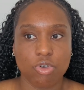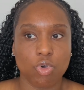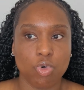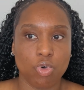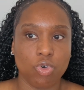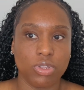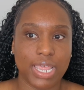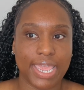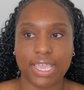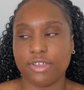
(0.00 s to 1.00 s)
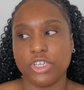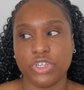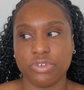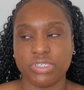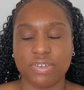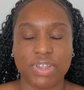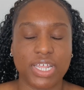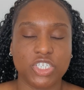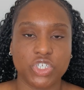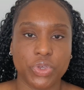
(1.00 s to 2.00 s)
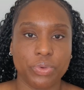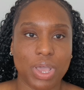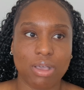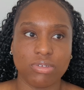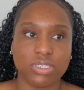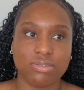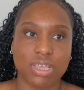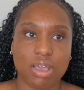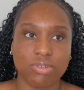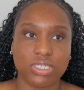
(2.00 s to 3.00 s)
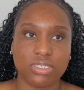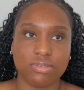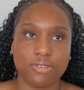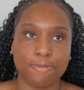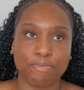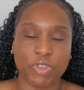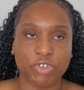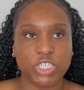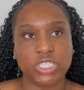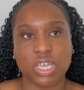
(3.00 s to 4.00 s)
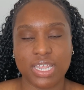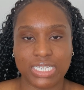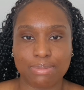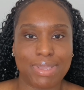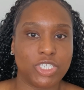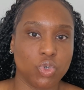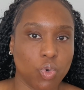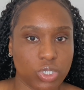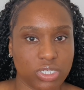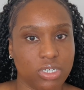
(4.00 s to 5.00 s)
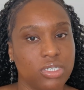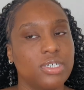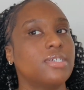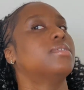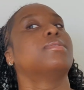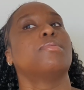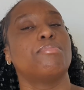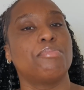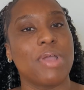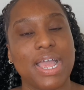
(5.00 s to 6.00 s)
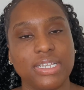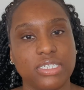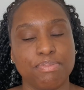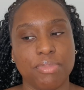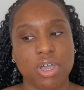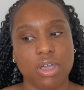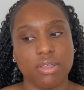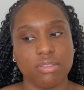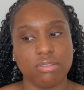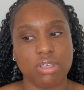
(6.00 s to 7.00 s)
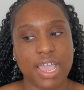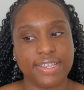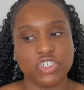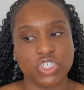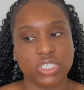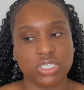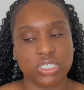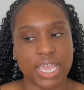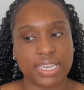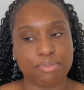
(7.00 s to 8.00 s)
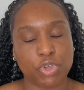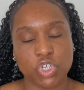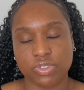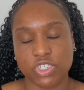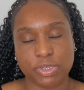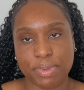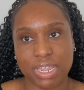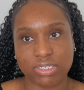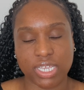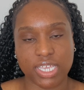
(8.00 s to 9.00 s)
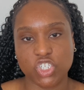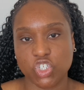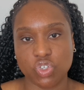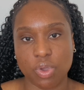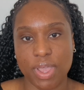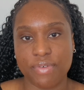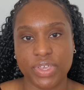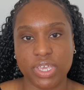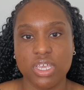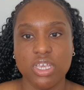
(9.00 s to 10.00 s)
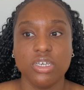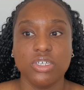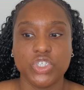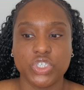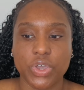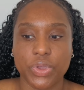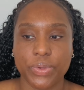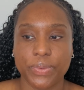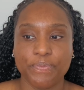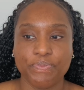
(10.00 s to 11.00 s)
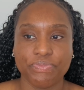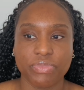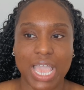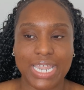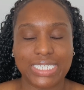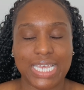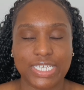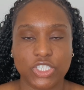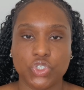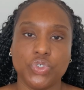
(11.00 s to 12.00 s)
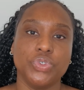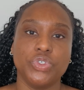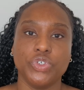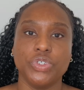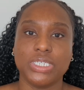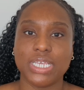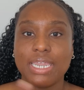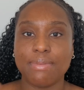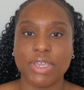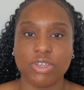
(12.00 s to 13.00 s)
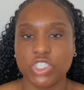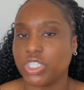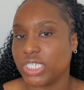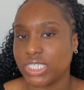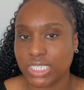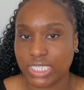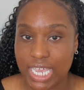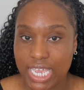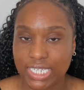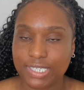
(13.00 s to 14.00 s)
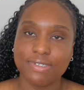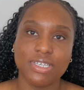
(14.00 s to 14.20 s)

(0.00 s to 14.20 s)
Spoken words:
or and stuff like that. So I was originally starting as a made to order brand, but I just decided because of the shipping, I was it's just not worth it. So I decided to do Design and Make with Shanice instead,